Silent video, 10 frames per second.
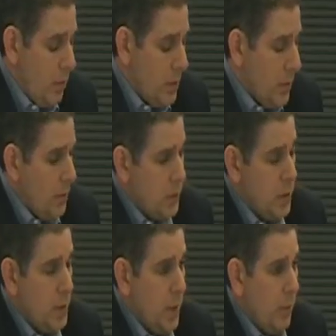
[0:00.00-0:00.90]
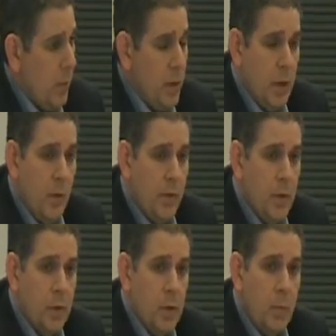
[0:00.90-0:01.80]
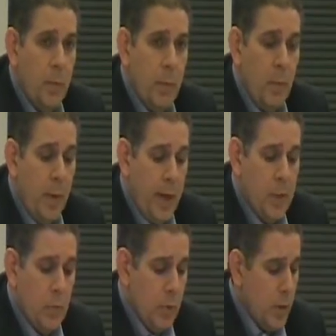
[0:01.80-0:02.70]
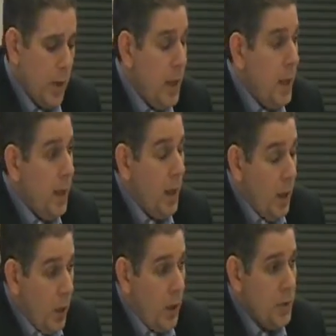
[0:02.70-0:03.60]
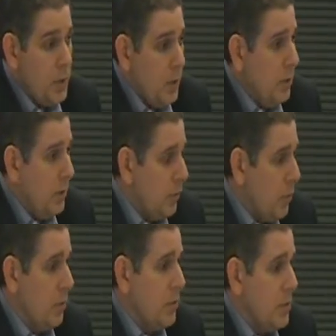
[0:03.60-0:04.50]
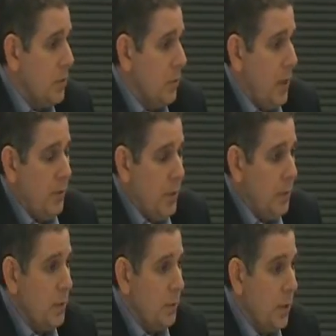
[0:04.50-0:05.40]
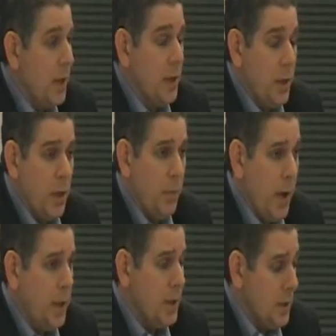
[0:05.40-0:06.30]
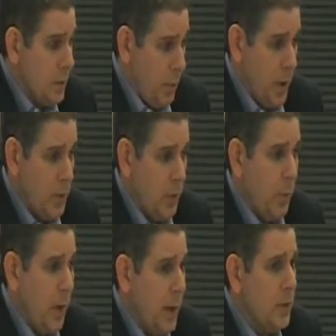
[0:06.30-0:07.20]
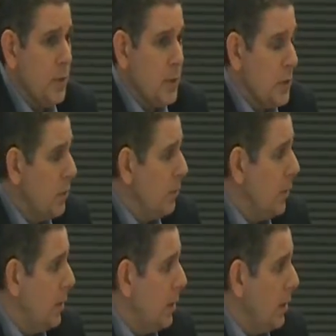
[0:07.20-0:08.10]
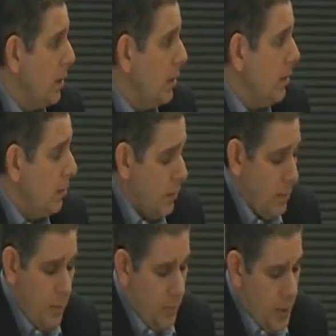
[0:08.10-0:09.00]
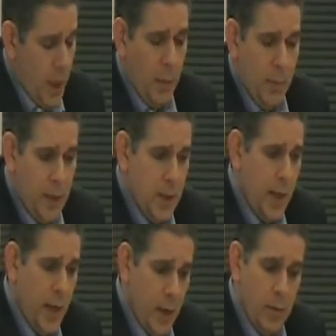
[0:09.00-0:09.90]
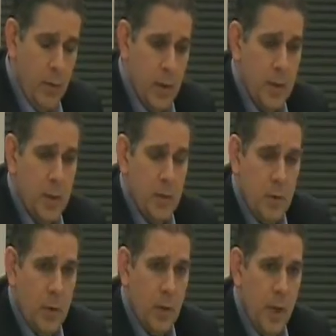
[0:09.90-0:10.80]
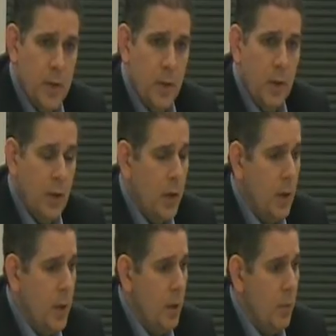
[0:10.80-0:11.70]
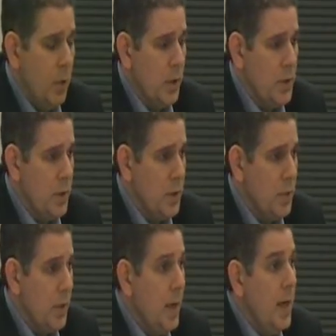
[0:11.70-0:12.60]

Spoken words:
So this is the #1 thing we have to do is put people back to work. Also, of course, we have to deal with the predatory practices that have been taking place now that is sort of legend in the mortgage industry.